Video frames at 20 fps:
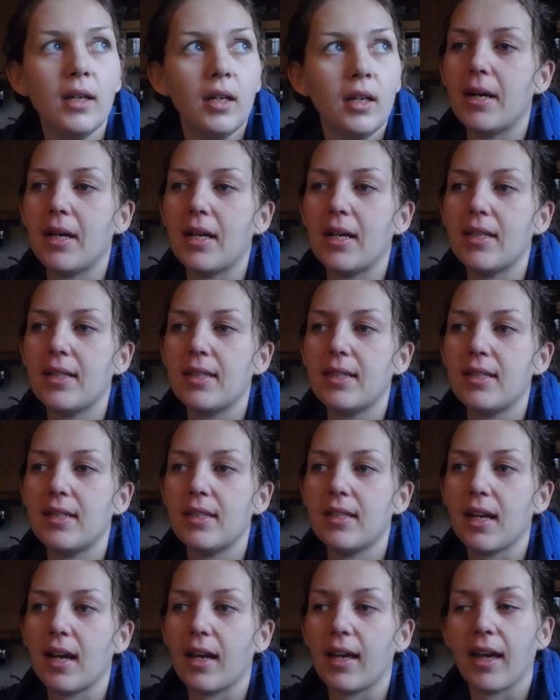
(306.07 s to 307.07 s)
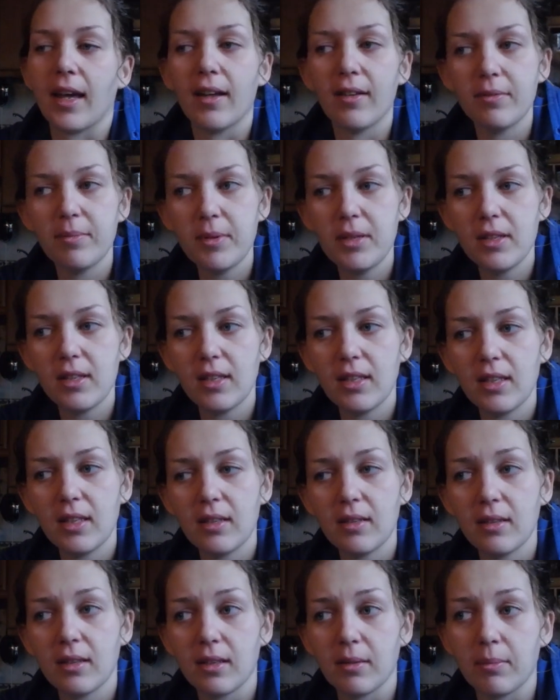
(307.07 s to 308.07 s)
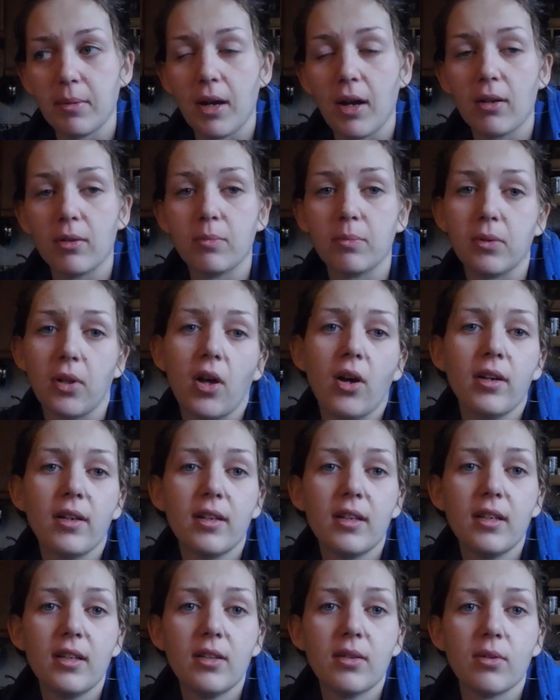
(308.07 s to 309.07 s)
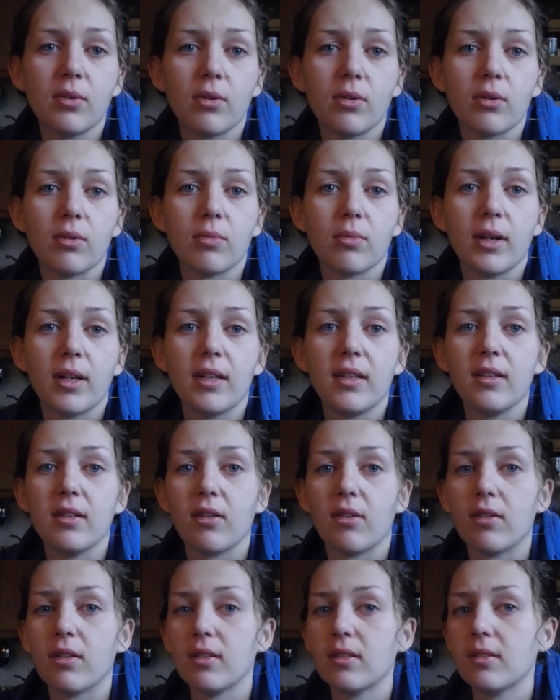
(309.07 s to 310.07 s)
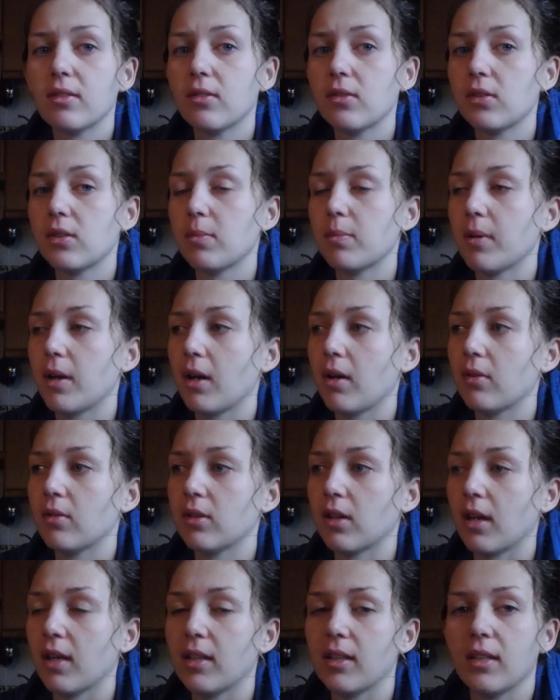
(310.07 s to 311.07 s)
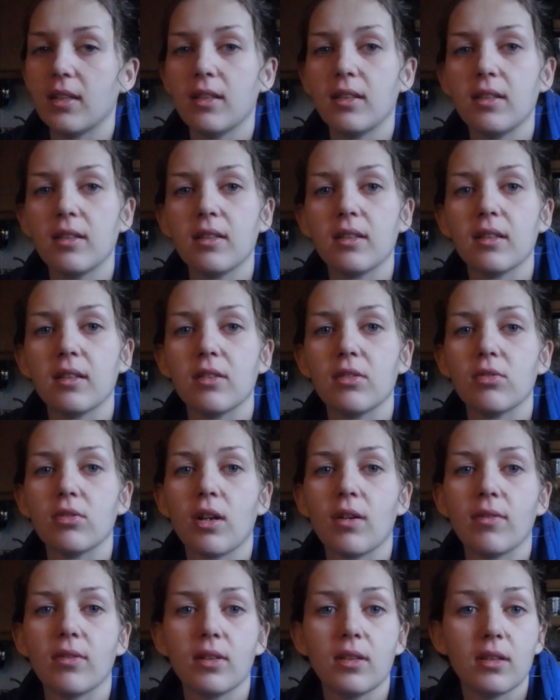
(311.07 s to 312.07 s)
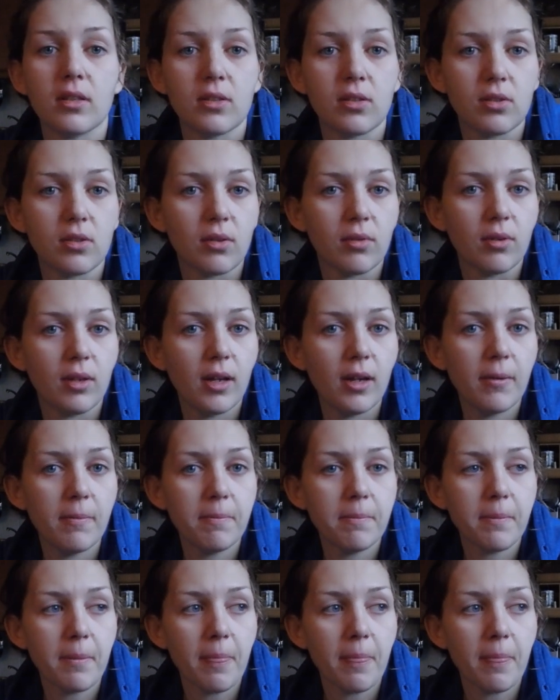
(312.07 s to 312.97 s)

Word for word: But I have been thinking about blogging or writing articles about hiking and traveling in Estonia